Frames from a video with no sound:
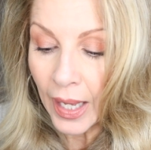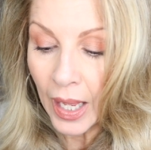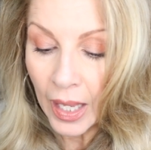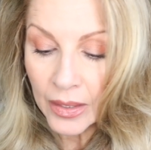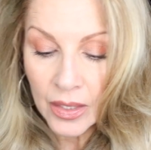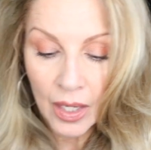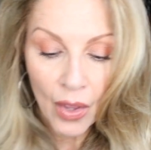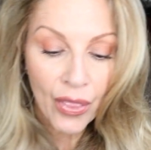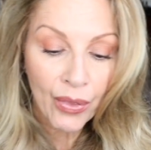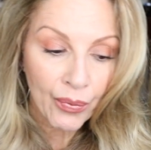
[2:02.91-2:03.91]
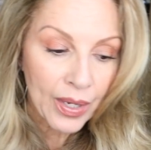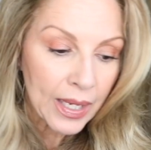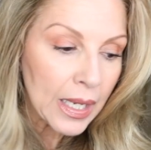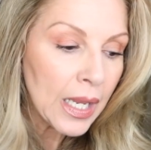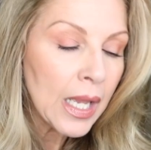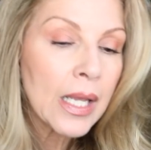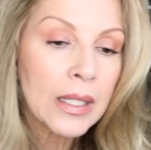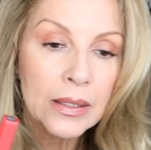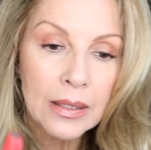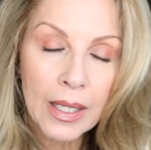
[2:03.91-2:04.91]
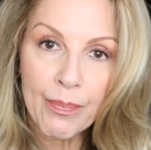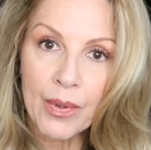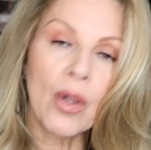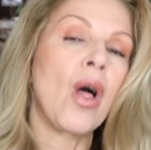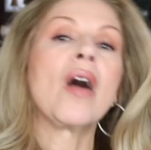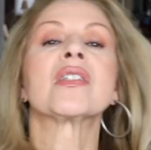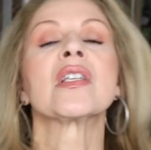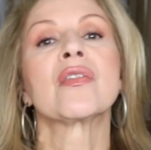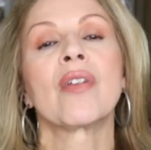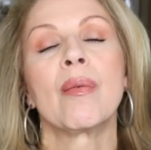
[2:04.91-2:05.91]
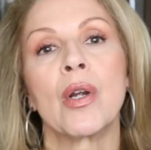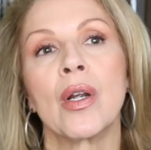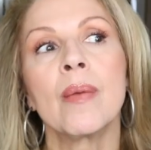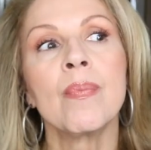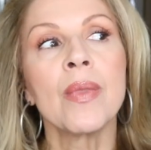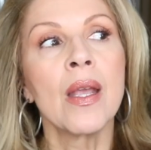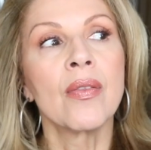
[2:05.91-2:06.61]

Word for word: got three lip glosses from her,